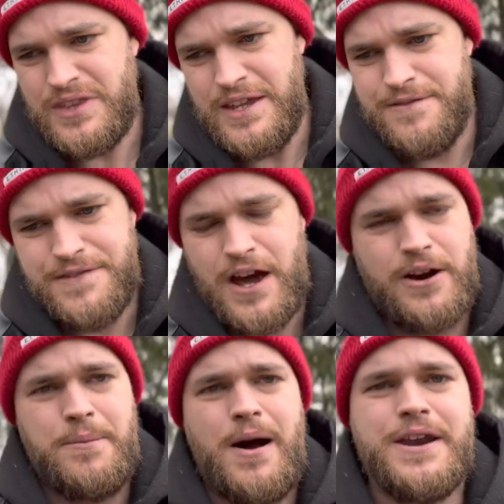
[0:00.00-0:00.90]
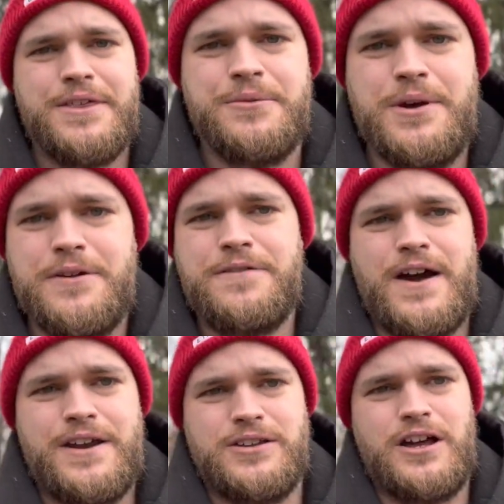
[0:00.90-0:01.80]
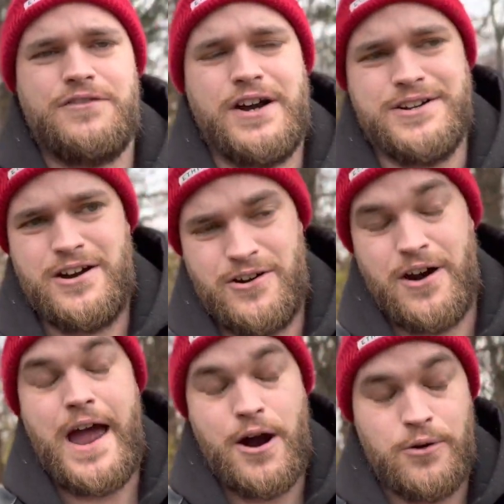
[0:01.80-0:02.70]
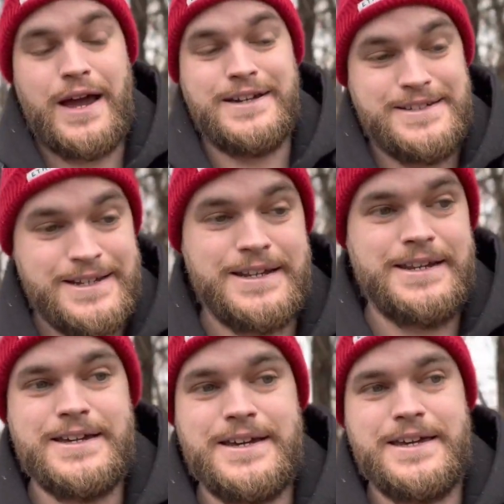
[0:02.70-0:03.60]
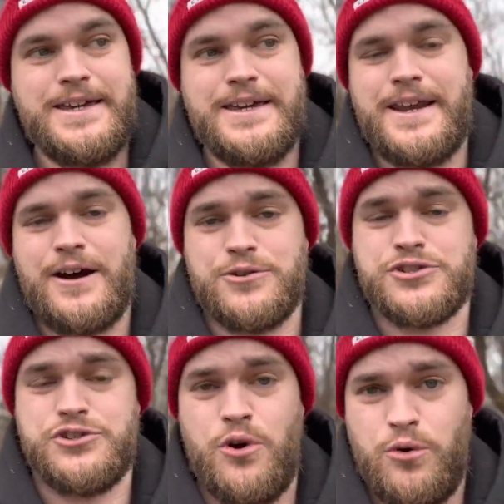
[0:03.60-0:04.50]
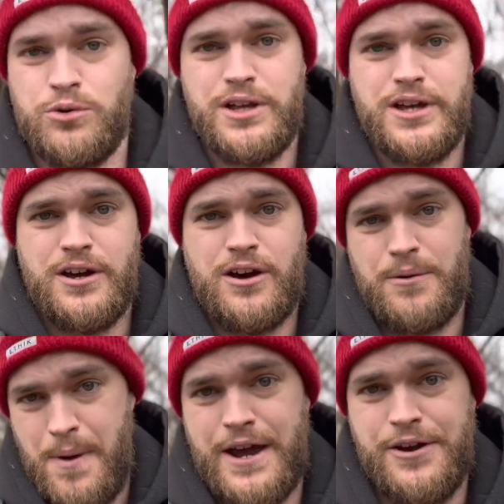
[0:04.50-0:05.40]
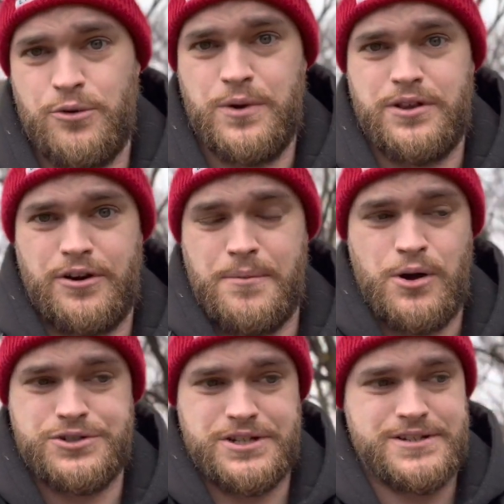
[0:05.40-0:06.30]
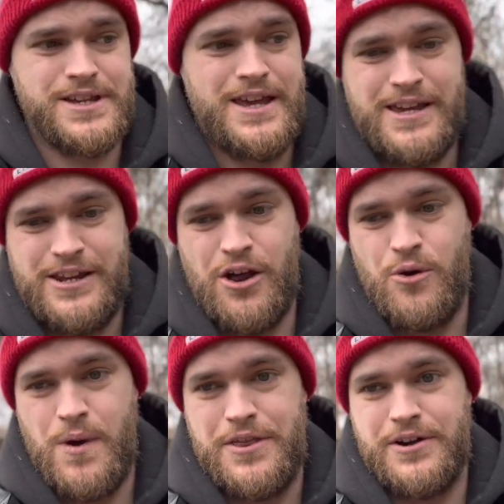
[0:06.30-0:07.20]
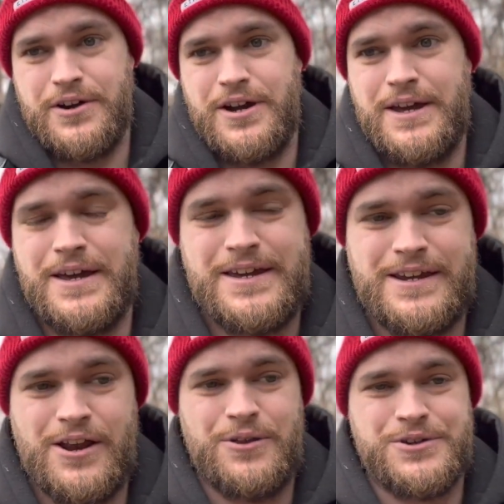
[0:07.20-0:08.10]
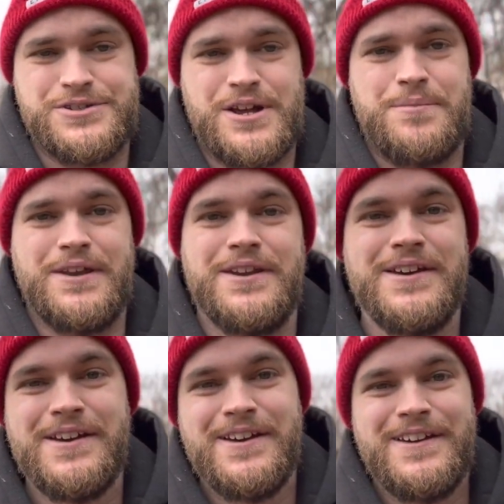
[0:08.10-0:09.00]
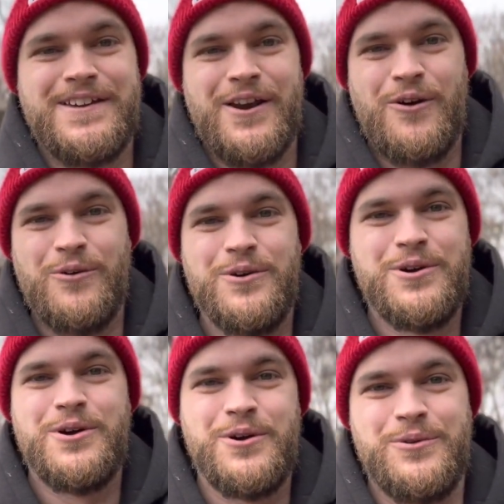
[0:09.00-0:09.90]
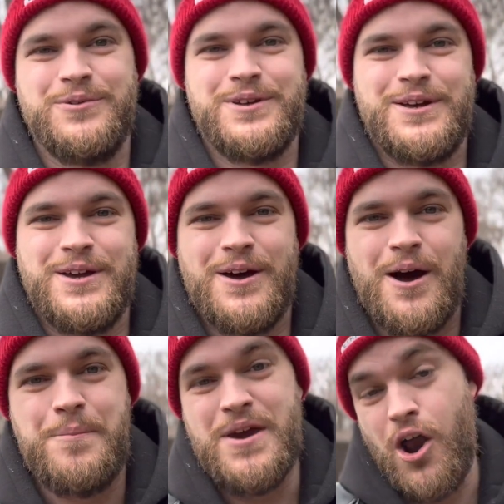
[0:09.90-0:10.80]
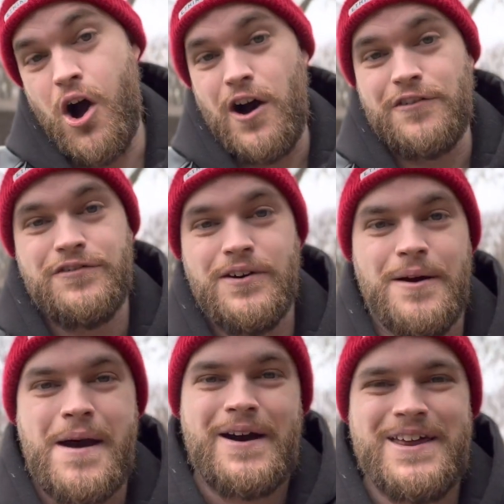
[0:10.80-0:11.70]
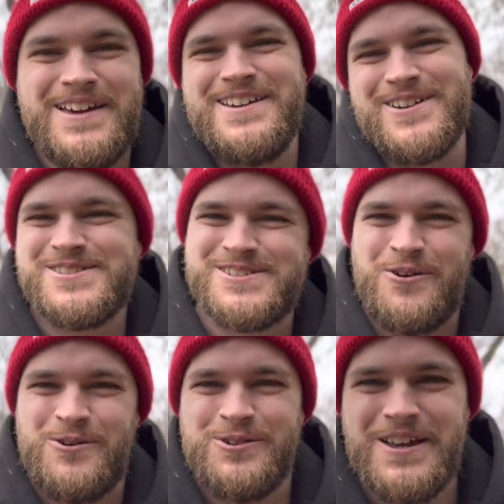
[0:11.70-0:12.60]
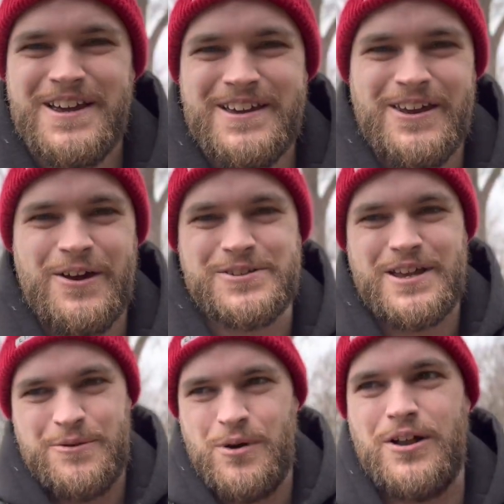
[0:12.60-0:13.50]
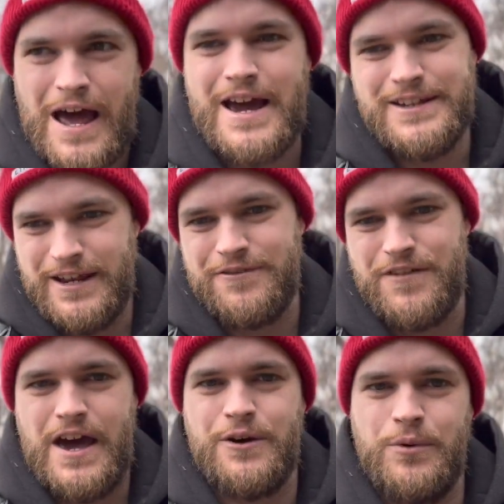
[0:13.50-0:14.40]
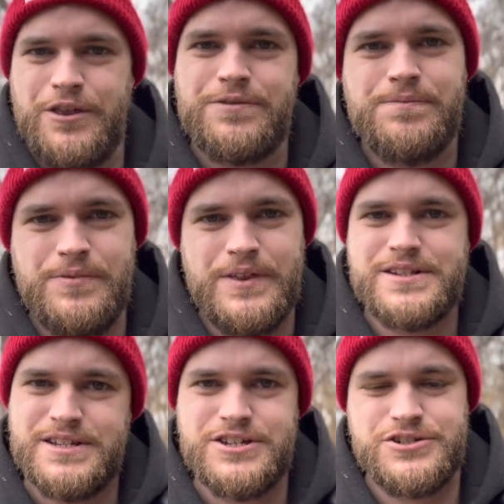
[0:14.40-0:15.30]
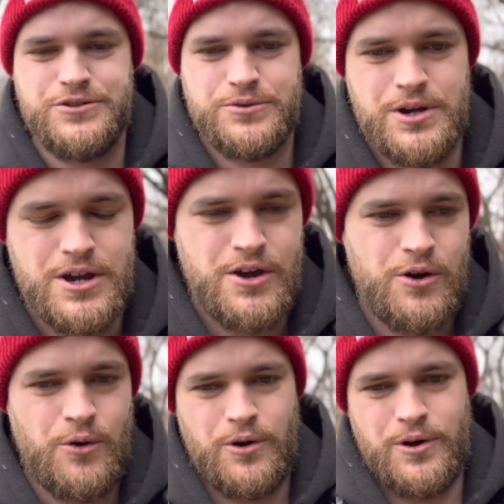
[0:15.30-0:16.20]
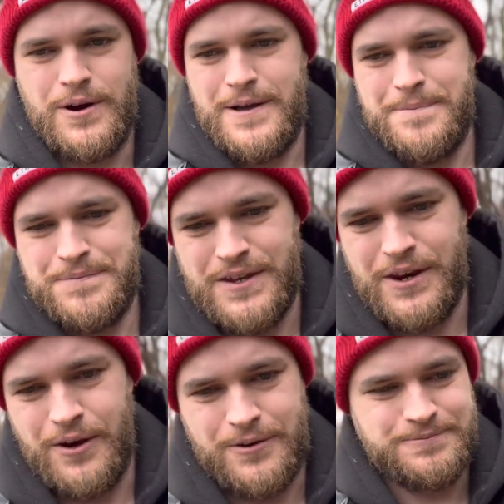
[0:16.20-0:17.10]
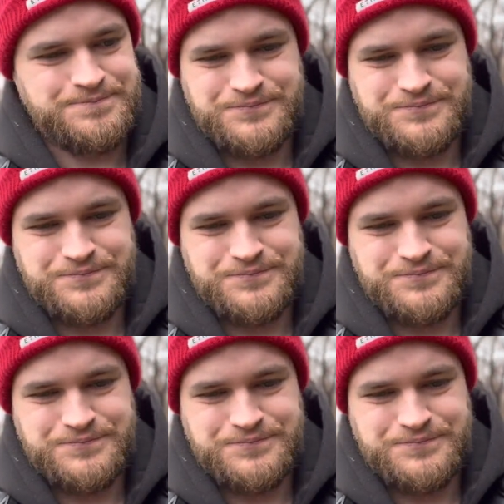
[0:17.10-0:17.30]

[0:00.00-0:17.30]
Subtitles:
if not our body, then we find a lot of our identity in our soul, our mind, our will, and our emotions. You know, whether, you know, there's something, you know, a bit off about your soul, you know, it's like, well, I identify with this issue, or, you know,